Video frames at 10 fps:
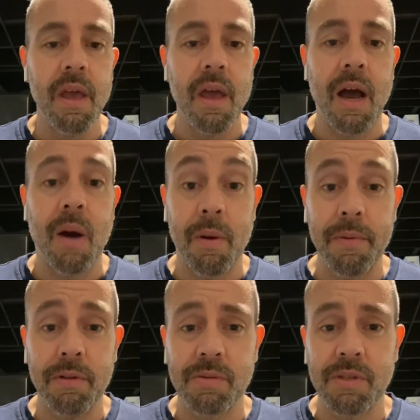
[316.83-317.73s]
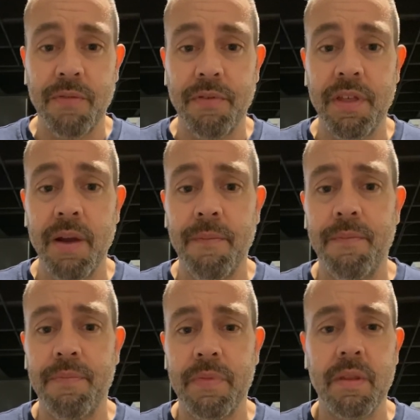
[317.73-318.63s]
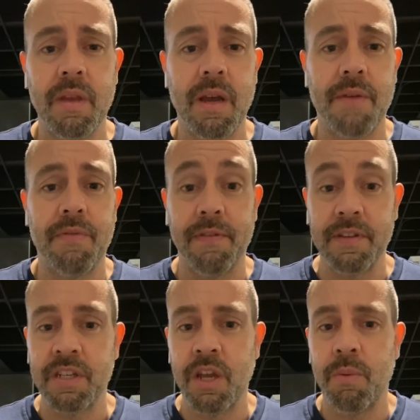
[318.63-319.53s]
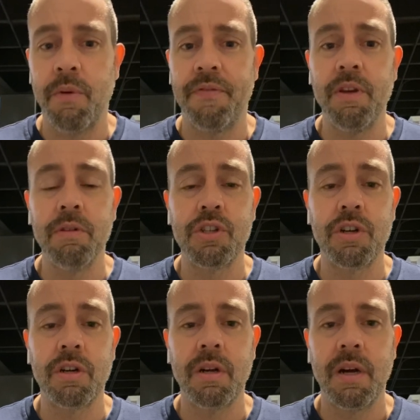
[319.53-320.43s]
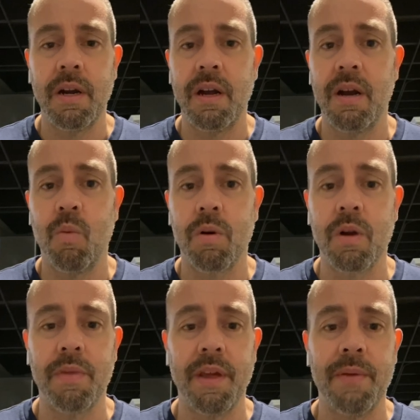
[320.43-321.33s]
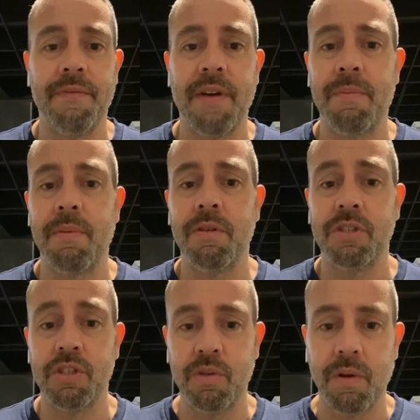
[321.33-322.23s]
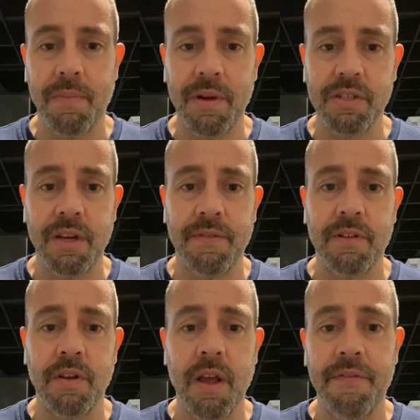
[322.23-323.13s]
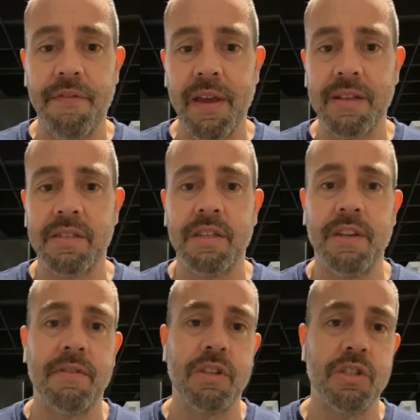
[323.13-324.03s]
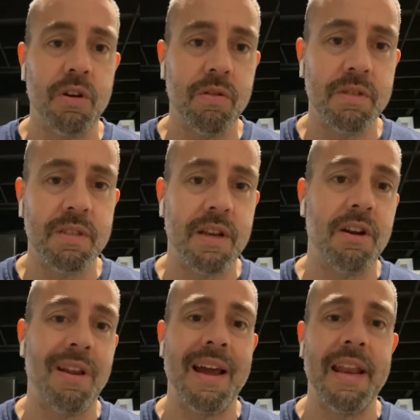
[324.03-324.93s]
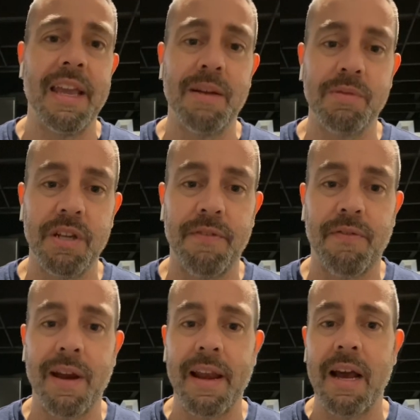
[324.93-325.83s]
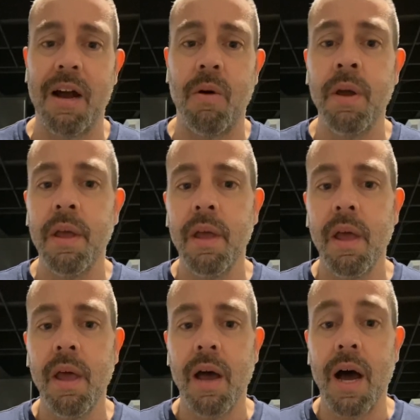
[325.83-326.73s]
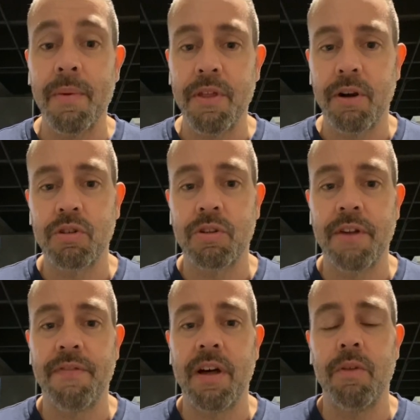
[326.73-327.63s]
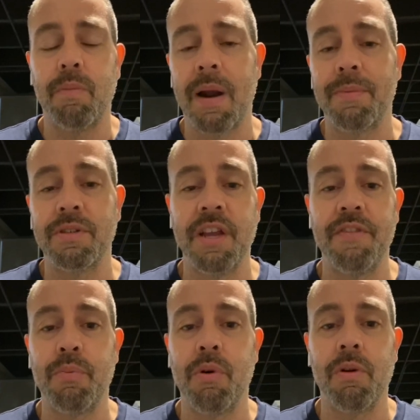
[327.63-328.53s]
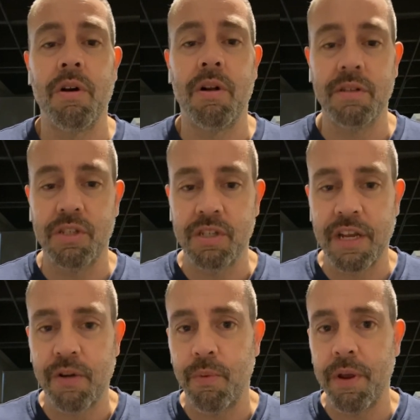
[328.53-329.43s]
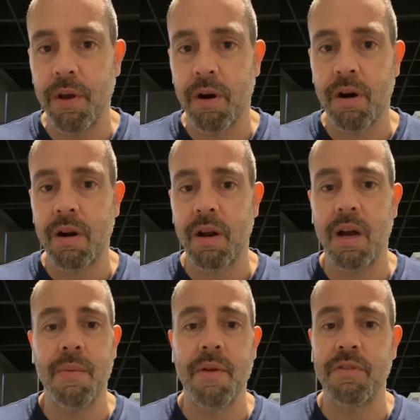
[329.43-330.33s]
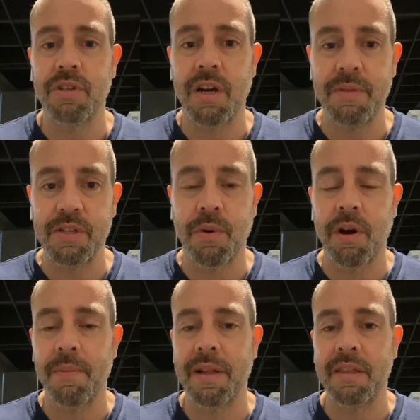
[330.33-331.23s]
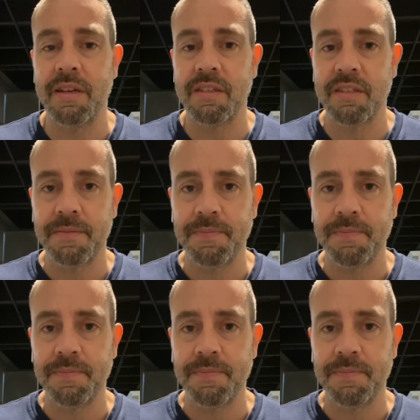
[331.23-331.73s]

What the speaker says: We're going to be doing some stuff with him for the foreseeable future, working with LM Fight Promotions, doing a bunch of different events and different shows. They're lining up stuff right now, but they're also trying to follow proper safety protocols just like we are. Everyone's trying to be smart about this.